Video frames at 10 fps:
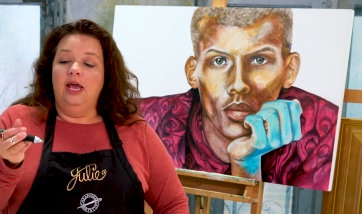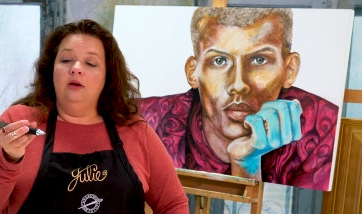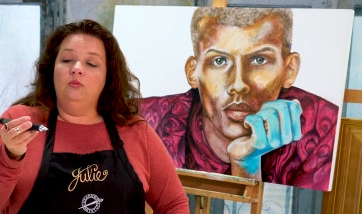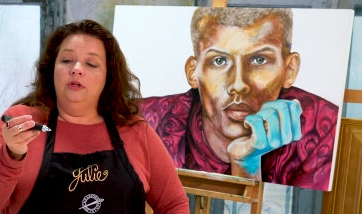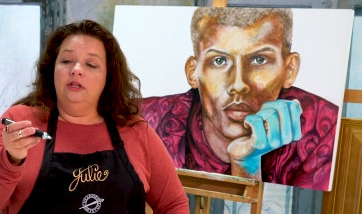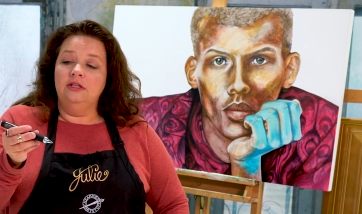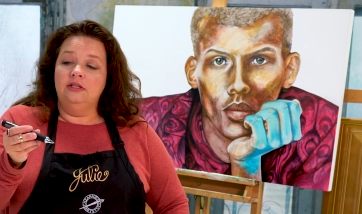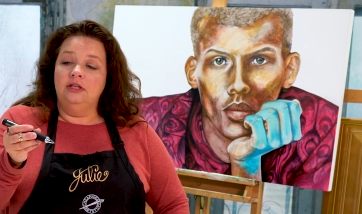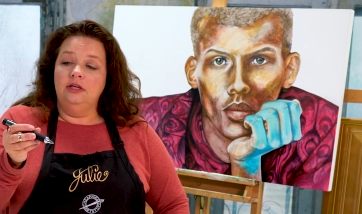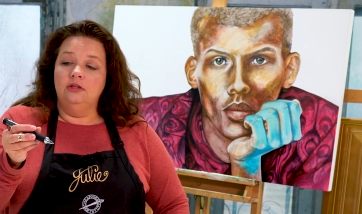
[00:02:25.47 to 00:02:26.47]
Speaker 1: And when
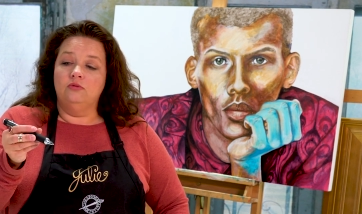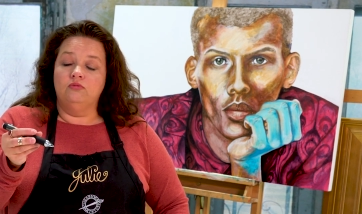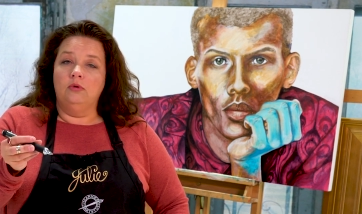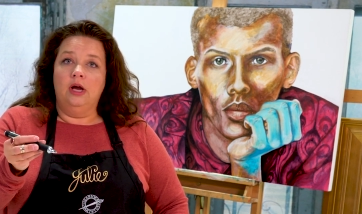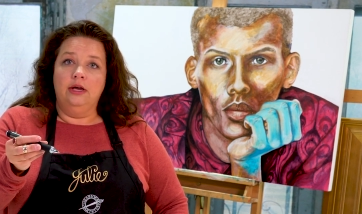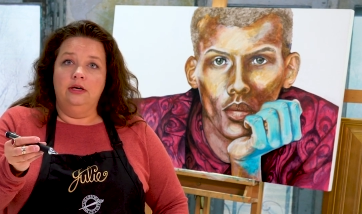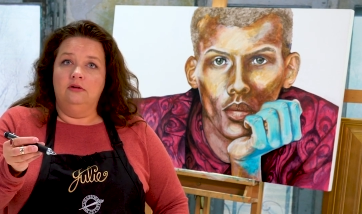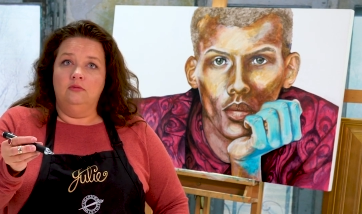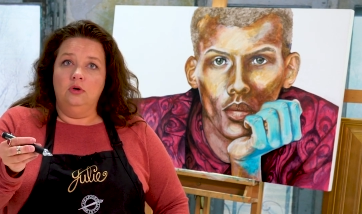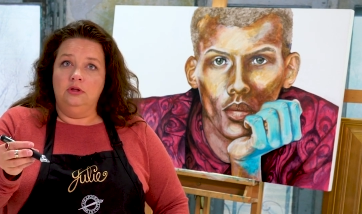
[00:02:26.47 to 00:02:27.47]
this thing's rocking
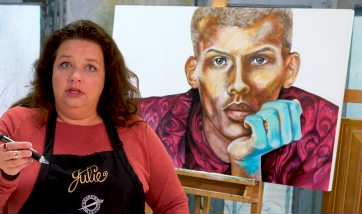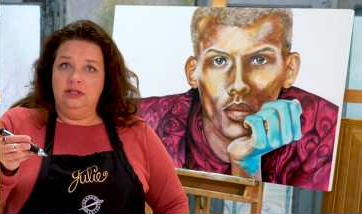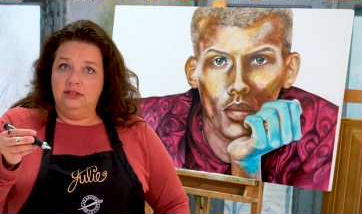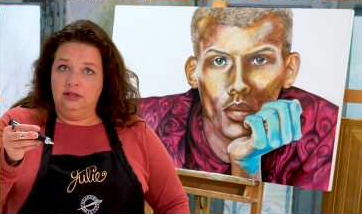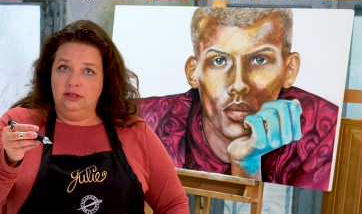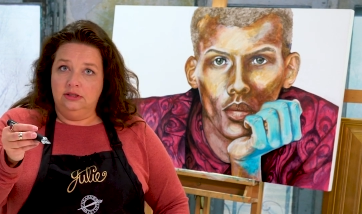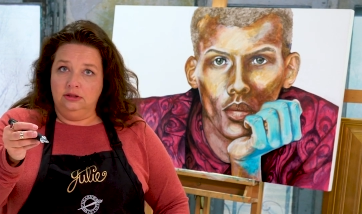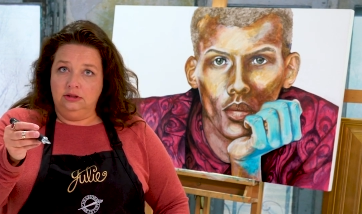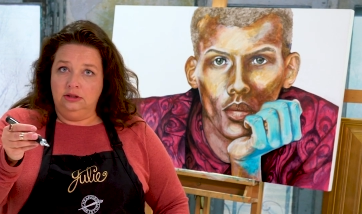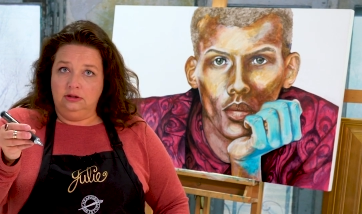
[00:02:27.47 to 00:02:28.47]
and rolling, it's a
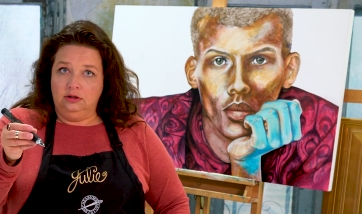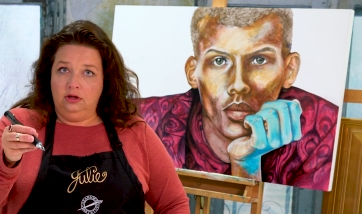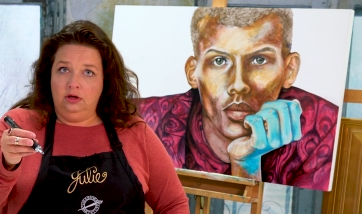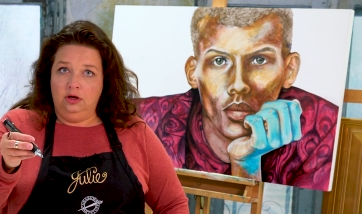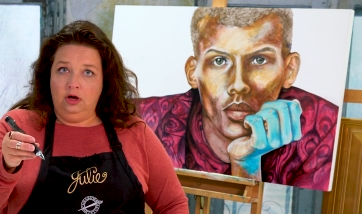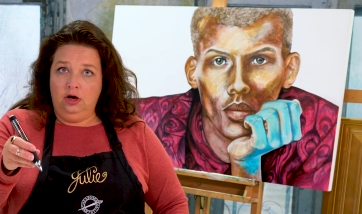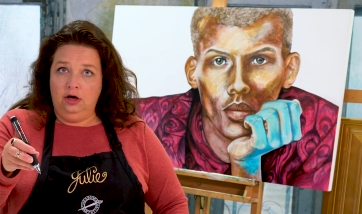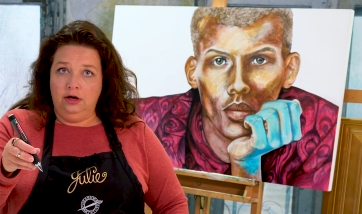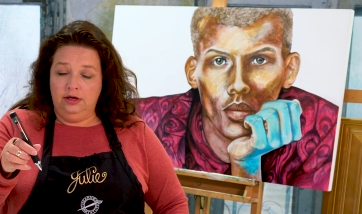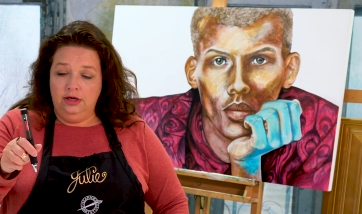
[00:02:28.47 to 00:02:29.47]
little
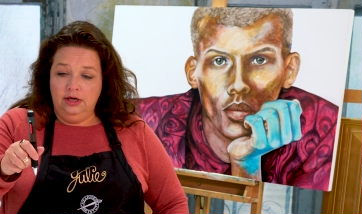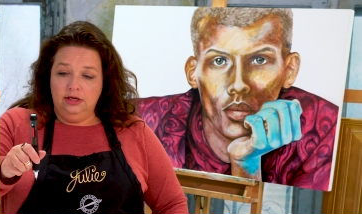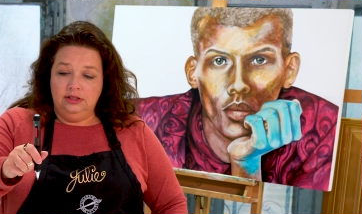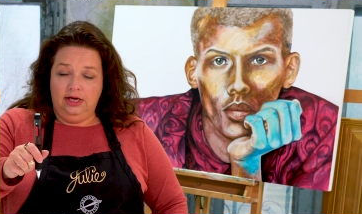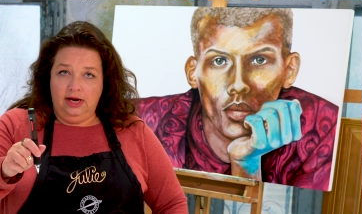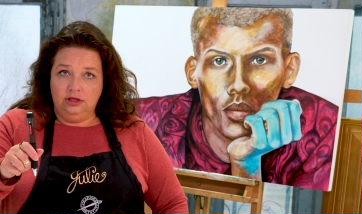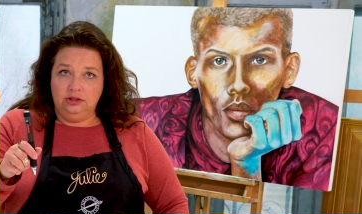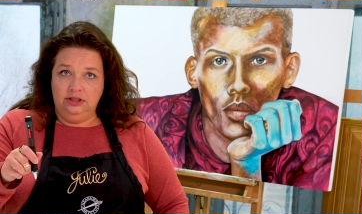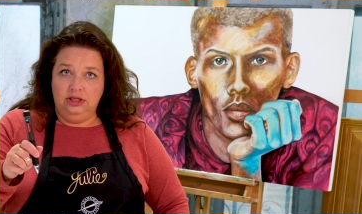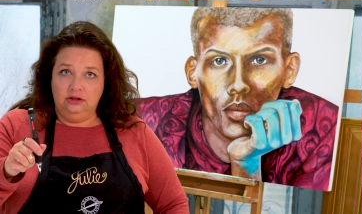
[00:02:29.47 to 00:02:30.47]
hard to
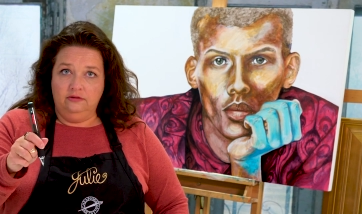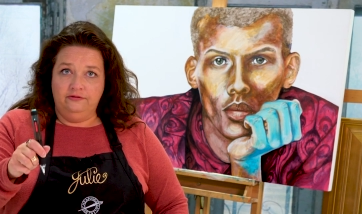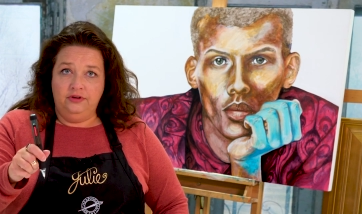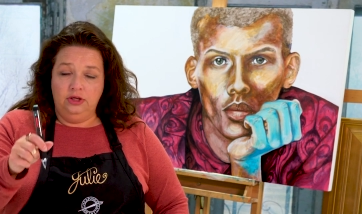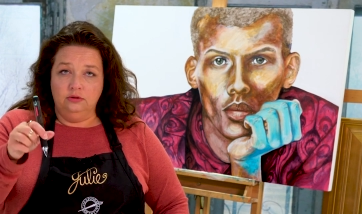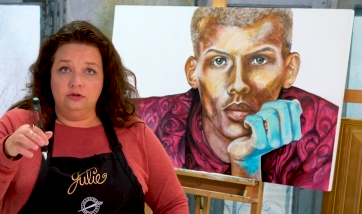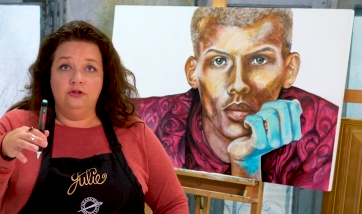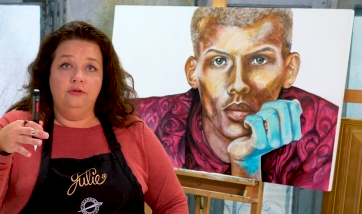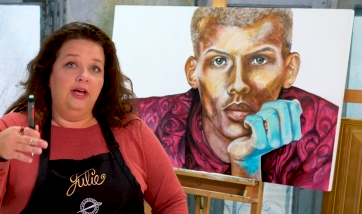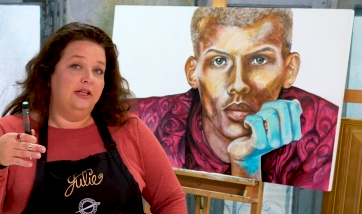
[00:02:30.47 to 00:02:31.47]
actually get the feel,
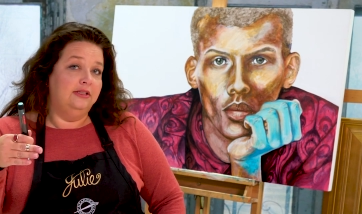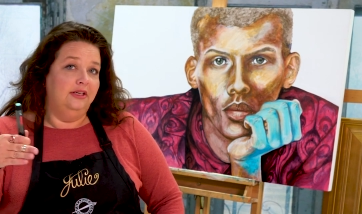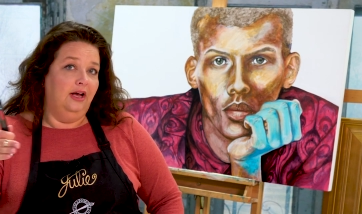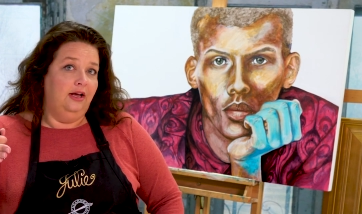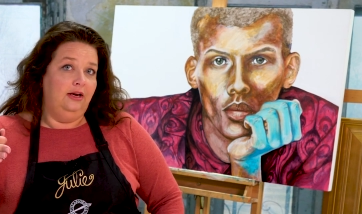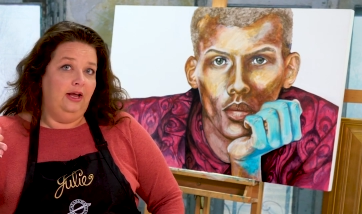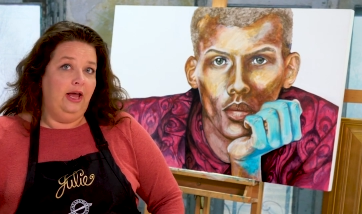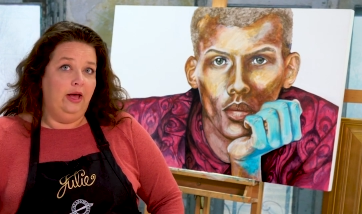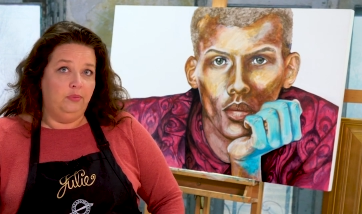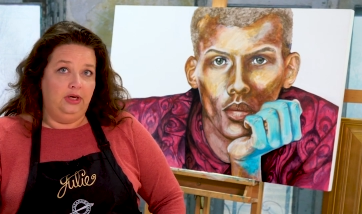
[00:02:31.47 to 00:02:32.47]
so that's not
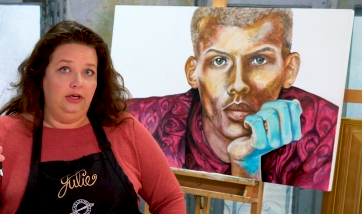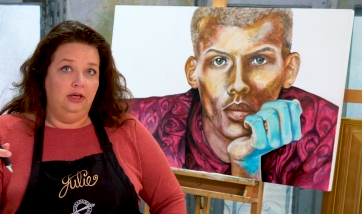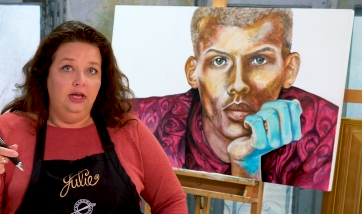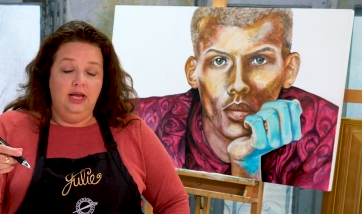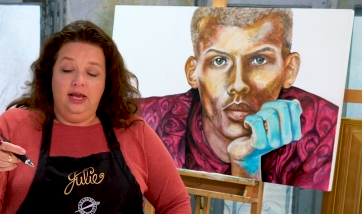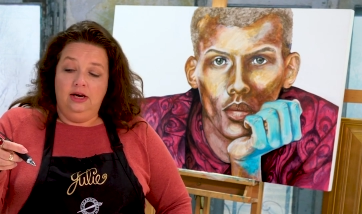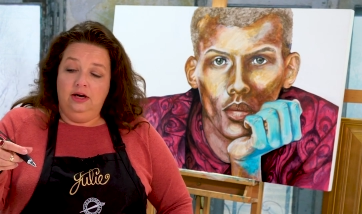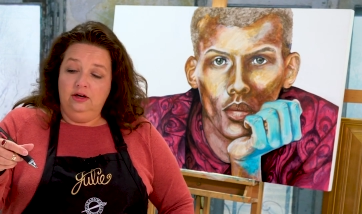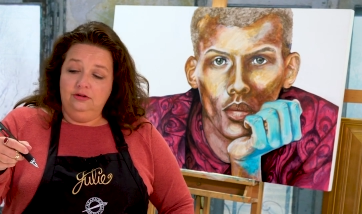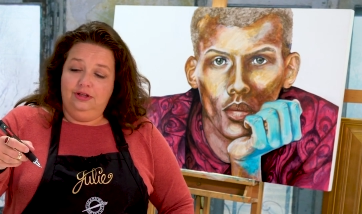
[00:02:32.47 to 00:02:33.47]
happening. And
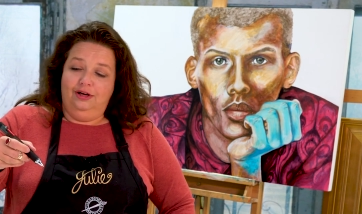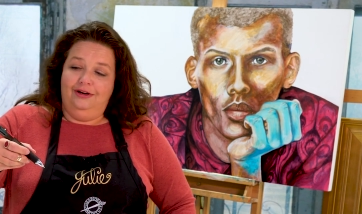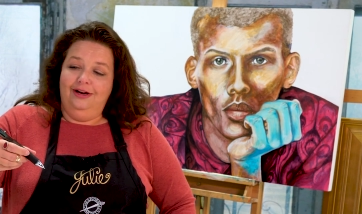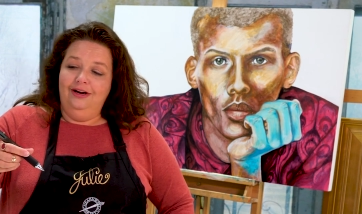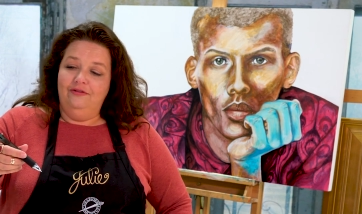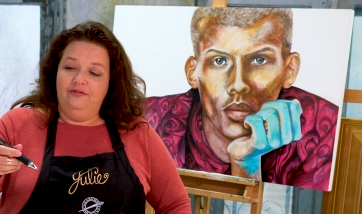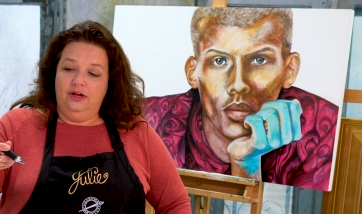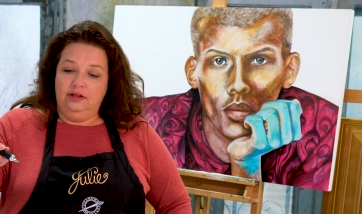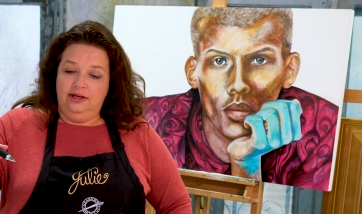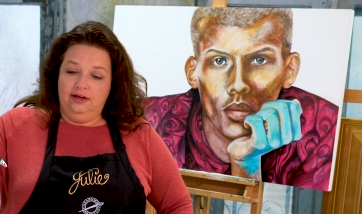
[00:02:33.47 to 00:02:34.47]
I also kind of
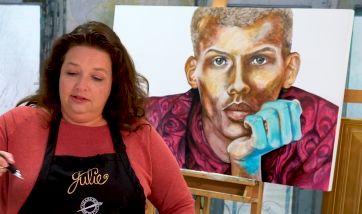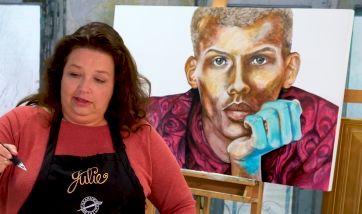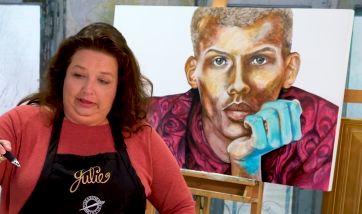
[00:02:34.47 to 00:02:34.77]
felt like I was